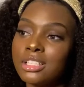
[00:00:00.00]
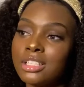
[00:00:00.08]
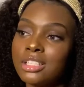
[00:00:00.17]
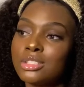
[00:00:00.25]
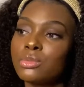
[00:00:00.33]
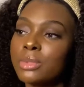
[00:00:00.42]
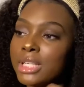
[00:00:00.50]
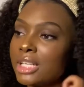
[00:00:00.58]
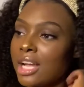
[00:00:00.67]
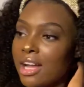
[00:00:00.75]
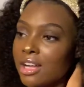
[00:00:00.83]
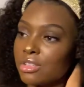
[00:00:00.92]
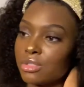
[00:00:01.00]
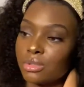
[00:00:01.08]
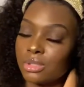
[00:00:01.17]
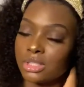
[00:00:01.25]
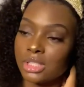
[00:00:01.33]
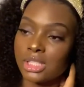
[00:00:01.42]
It's weird
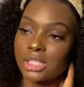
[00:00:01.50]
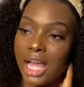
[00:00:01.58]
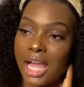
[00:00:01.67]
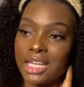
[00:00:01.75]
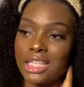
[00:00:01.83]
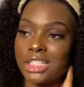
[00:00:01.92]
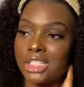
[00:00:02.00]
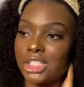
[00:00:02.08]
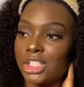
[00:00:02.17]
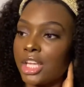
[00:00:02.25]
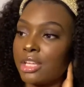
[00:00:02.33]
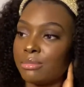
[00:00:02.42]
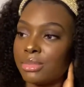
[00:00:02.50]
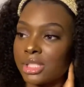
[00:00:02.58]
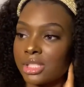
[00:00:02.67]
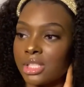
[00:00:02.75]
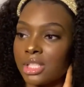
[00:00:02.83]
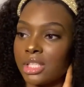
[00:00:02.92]
how society shapes
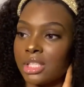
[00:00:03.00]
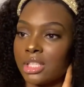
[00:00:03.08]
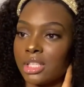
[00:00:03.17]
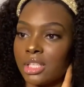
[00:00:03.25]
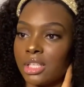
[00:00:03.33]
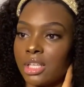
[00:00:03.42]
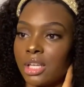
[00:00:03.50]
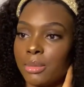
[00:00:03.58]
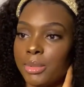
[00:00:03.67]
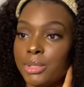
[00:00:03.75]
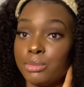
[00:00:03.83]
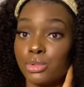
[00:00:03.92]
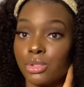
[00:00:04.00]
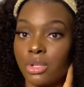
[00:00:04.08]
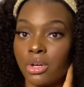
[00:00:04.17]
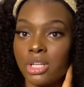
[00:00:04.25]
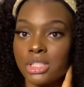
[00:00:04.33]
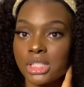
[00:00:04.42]
people's
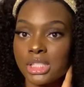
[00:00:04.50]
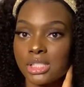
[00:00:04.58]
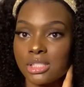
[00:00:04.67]
thoughts